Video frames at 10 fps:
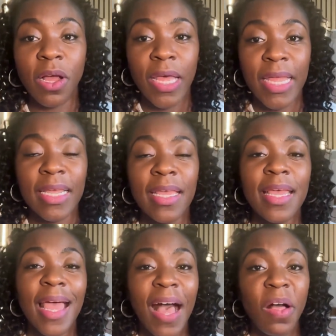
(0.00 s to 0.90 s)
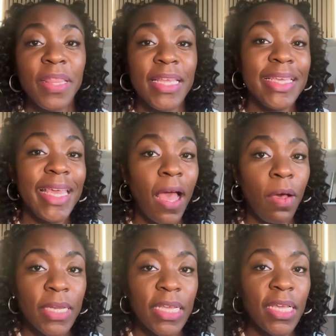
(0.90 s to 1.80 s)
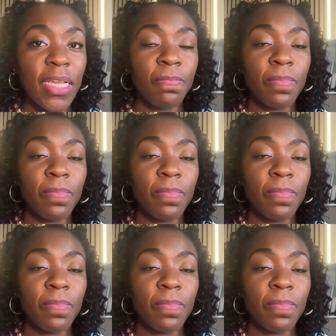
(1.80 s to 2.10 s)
on how the county